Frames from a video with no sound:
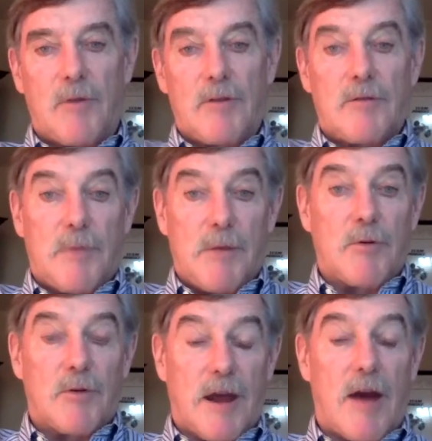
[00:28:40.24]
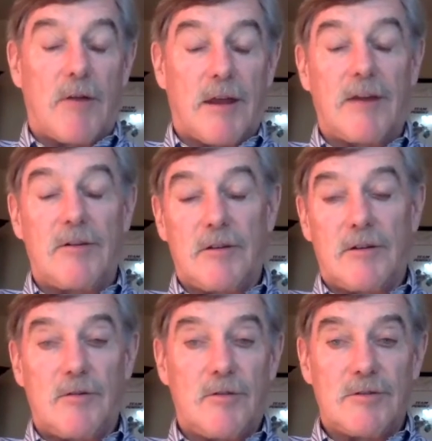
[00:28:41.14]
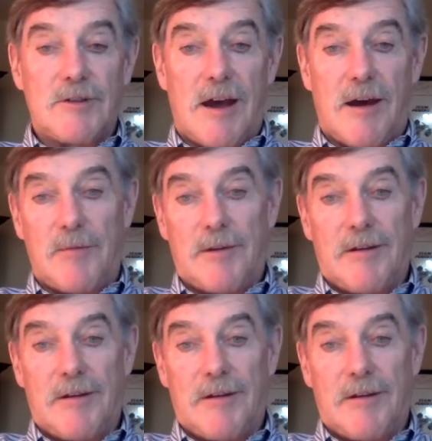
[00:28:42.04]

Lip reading: where your people are counting on you to do your job.